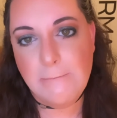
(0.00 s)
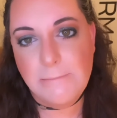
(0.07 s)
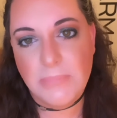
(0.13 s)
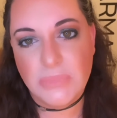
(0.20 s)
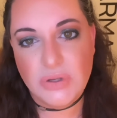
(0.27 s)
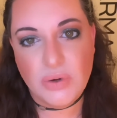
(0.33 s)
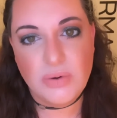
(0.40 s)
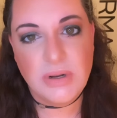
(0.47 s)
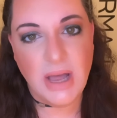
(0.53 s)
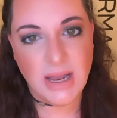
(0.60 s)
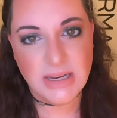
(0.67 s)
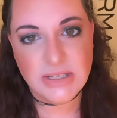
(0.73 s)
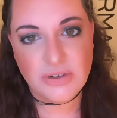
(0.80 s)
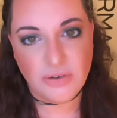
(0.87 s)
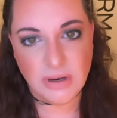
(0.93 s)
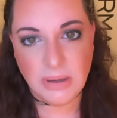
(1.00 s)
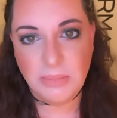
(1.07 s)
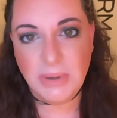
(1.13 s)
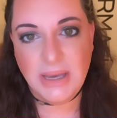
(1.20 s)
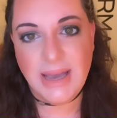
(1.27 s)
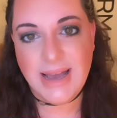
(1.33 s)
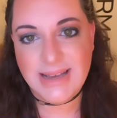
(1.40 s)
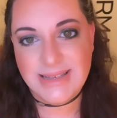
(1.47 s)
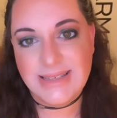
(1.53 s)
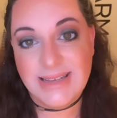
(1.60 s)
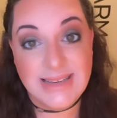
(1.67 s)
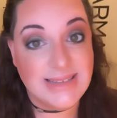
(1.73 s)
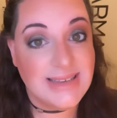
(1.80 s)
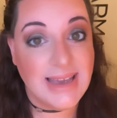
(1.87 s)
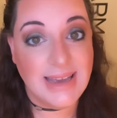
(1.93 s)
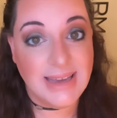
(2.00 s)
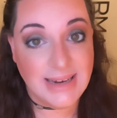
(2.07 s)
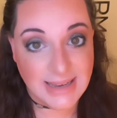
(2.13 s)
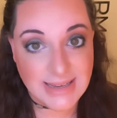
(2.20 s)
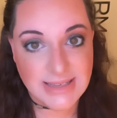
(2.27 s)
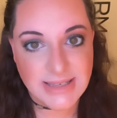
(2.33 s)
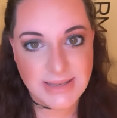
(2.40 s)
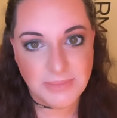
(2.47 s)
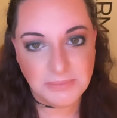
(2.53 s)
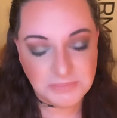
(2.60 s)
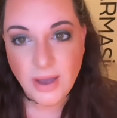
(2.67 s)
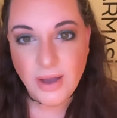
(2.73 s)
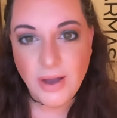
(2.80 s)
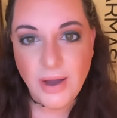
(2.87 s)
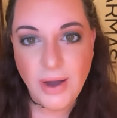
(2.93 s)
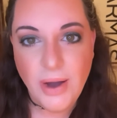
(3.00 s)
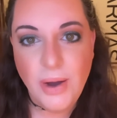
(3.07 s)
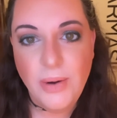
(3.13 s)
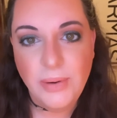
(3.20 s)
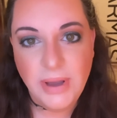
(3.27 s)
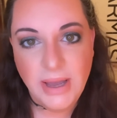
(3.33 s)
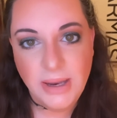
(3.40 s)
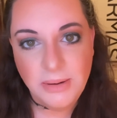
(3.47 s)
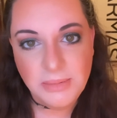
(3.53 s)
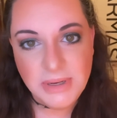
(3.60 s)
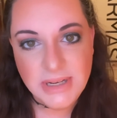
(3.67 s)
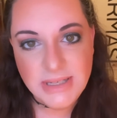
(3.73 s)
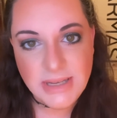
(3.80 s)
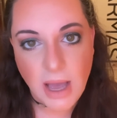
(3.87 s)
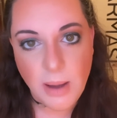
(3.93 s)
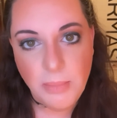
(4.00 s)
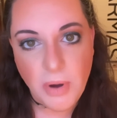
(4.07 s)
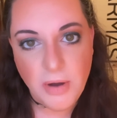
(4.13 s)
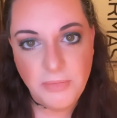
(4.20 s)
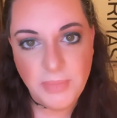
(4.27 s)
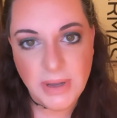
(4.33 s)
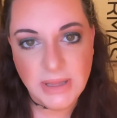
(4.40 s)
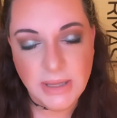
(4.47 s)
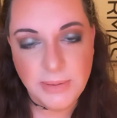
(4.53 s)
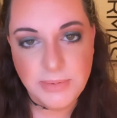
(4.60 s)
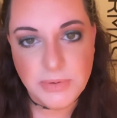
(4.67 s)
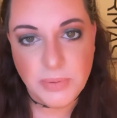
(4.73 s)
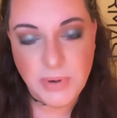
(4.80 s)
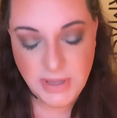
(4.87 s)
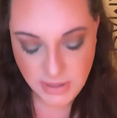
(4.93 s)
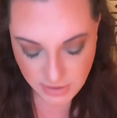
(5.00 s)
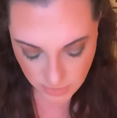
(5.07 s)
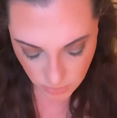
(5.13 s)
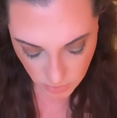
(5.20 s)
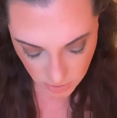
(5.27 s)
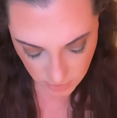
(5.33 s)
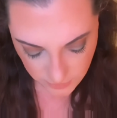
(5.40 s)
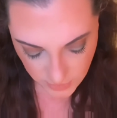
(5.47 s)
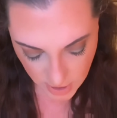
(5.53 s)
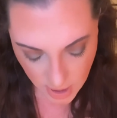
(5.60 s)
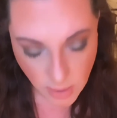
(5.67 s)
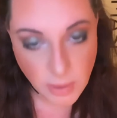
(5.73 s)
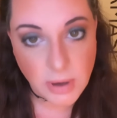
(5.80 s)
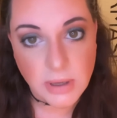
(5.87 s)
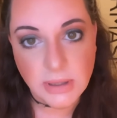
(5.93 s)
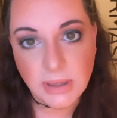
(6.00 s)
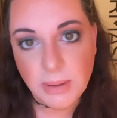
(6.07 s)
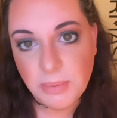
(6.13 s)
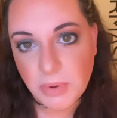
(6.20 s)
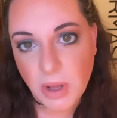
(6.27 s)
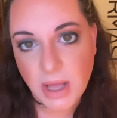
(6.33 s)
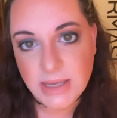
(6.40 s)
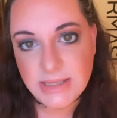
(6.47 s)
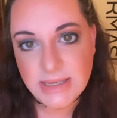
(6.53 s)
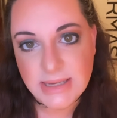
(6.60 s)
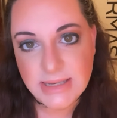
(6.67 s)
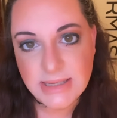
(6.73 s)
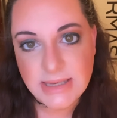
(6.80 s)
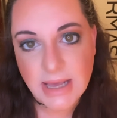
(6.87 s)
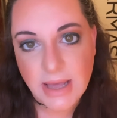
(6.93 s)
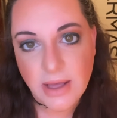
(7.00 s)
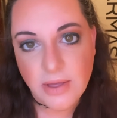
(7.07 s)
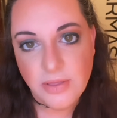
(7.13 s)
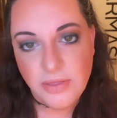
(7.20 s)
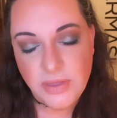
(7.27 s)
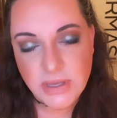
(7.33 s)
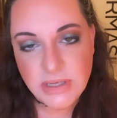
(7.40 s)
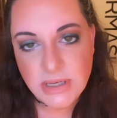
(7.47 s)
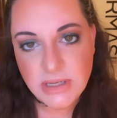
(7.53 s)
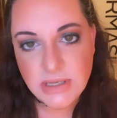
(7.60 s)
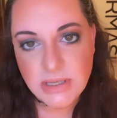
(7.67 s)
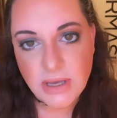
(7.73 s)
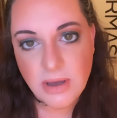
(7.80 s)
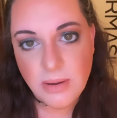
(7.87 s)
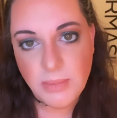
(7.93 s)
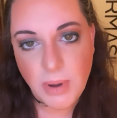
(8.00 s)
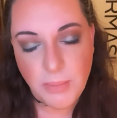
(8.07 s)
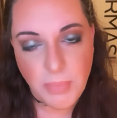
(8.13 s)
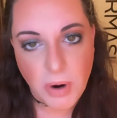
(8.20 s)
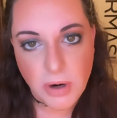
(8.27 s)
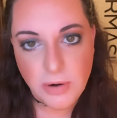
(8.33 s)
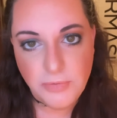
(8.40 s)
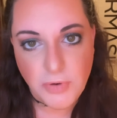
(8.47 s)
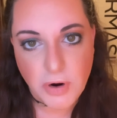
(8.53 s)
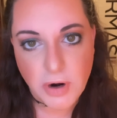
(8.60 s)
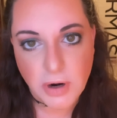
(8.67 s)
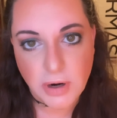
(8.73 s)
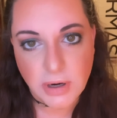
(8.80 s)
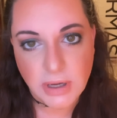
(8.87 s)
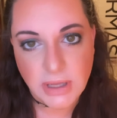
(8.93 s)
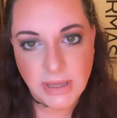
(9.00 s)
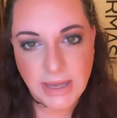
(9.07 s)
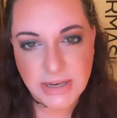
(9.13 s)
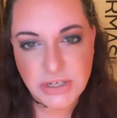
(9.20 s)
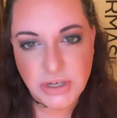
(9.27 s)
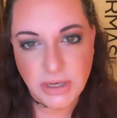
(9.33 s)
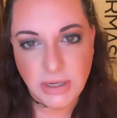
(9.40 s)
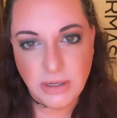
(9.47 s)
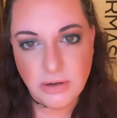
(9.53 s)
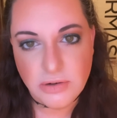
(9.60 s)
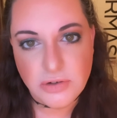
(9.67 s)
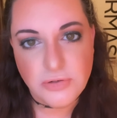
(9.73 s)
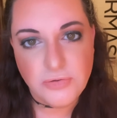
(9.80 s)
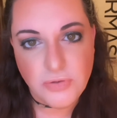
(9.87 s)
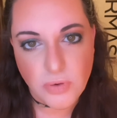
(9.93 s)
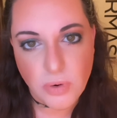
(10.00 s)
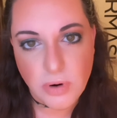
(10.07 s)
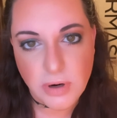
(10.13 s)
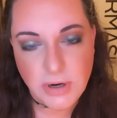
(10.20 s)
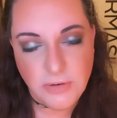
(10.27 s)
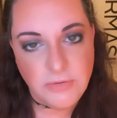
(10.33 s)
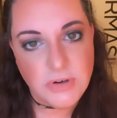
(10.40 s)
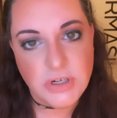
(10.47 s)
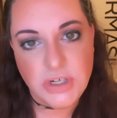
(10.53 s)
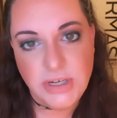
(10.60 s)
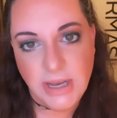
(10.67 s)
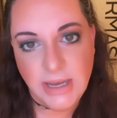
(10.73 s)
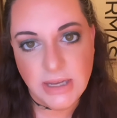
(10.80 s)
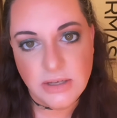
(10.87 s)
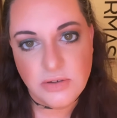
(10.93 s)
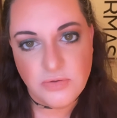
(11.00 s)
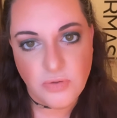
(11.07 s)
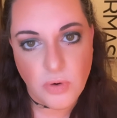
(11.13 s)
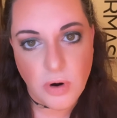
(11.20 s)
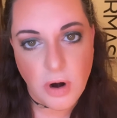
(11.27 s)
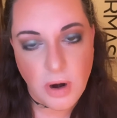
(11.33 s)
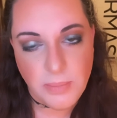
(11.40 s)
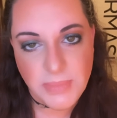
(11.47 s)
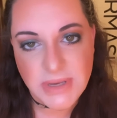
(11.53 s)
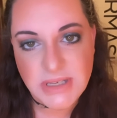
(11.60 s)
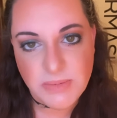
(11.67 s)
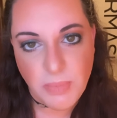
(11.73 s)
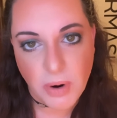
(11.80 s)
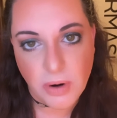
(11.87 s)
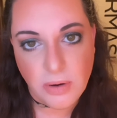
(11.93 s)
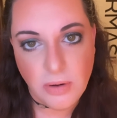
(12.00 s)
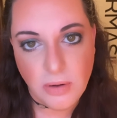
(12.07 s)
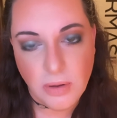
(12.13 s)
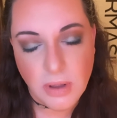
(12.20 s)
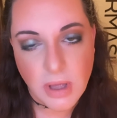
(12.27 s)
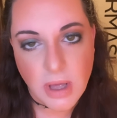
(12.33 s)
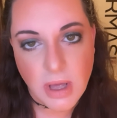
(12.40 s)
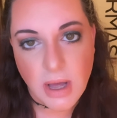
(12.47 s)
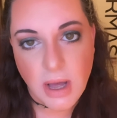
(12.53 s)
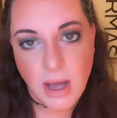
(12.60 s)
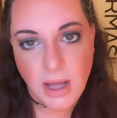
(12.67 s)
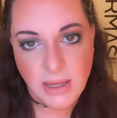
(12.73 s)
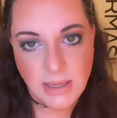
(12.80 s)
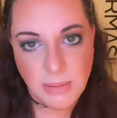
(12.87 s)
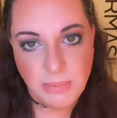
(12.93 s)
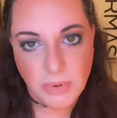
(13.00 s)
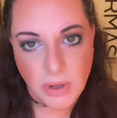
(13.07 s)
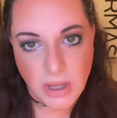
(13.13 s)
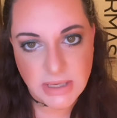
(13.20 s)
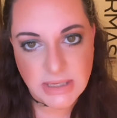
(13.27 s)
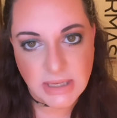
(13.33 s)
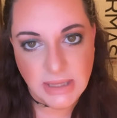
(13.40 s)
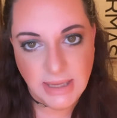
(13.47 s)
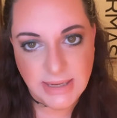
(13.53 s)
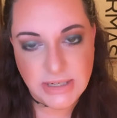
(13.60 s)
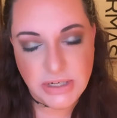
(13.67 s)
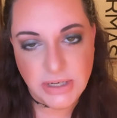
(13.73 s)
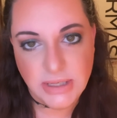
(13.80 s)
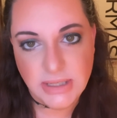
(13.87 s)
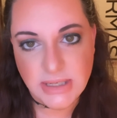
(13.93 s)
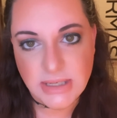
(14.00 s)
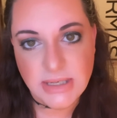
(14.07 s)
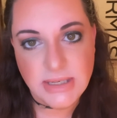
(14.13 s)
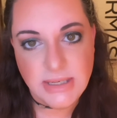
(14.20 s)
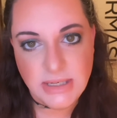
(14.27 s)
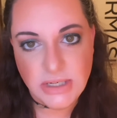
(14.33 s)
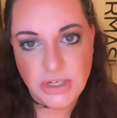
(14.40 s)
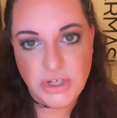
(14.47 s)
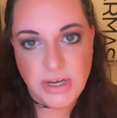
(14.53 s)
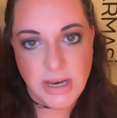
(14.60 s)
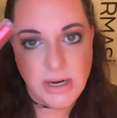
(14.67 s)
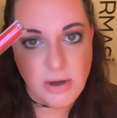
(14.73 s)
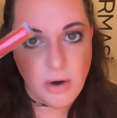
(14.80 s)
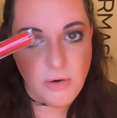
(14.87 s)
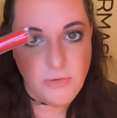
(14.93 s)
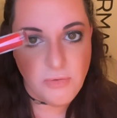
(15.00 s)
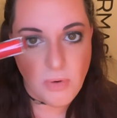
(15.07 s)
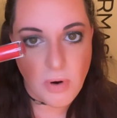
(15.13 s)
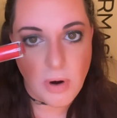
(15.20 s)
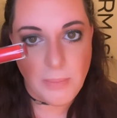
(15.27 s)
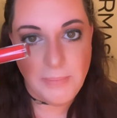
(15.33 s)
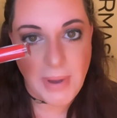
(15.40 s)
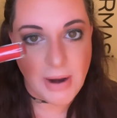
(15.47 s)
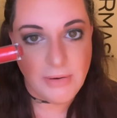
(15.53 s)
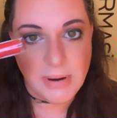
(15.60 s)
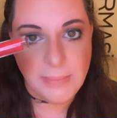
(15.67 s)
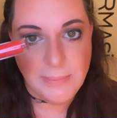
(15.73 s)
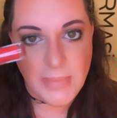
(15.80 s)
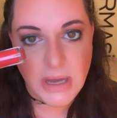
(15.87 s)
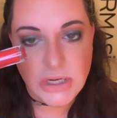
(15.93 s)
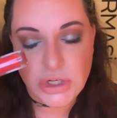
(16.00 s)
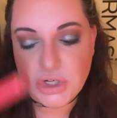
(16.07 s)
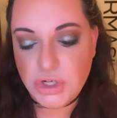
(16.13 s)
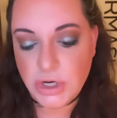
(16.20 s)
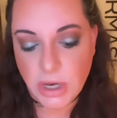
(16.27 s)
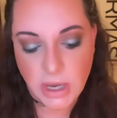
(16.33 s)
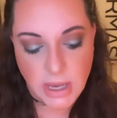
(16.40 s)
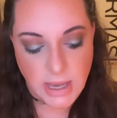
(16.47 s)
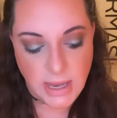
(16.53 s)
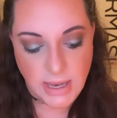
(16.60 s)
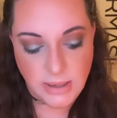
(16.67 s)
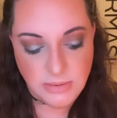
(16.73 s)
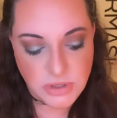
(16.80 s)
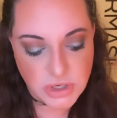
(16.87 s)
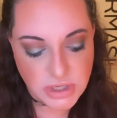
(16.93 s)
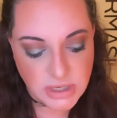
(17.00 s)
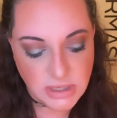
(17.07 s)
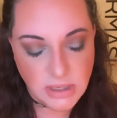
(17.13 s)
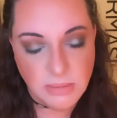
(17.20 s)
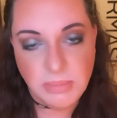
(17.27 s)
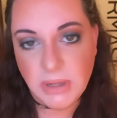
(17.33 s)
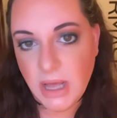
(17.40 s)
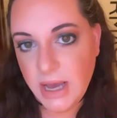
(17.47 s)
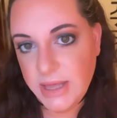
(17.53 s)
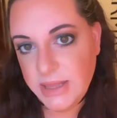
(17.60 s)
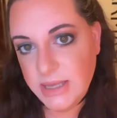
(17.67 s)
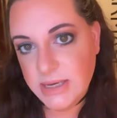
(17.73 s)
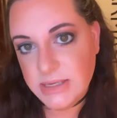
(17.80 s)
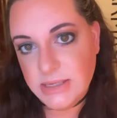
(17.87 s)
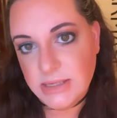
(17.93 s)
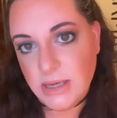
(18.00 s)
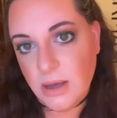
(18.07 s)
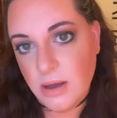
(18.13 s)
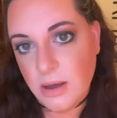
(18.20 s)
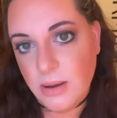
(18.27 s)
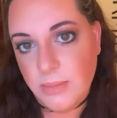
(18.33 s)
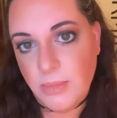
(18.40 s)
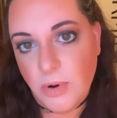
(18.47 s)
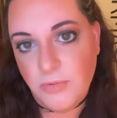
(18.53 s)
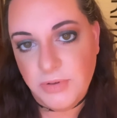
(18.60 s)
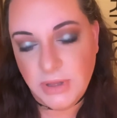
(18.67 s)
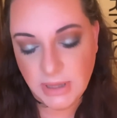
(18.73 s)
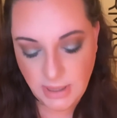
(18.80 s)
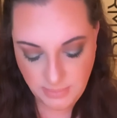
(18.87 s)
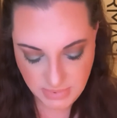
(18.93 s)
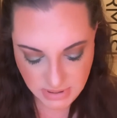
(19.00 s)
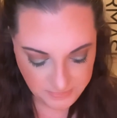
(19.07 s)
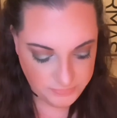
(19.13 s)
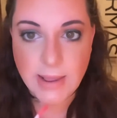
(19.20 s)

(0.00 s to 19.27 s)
So not as creamy as they say it is. Okay, and I'm going to top off my lips with one of our lip glosses. This is a part of our collection. There's 4 different shades for our Miss Sparkle lip gloss collection. This is in shade 04 Berry Much. I'm just going to apply this over the lips.